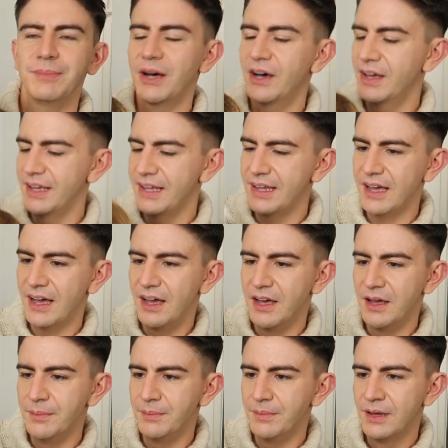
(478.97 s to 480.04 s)

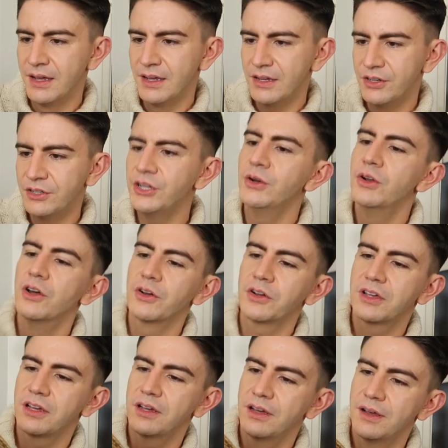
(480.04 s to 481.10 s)
by New
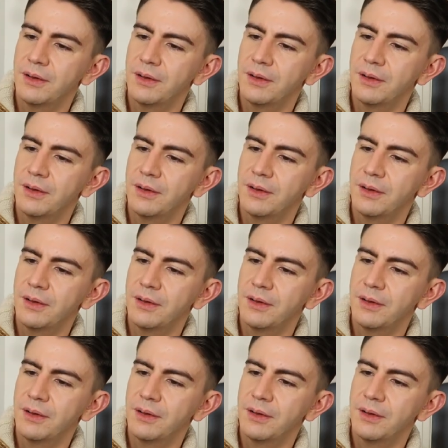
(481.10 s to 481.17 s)
Look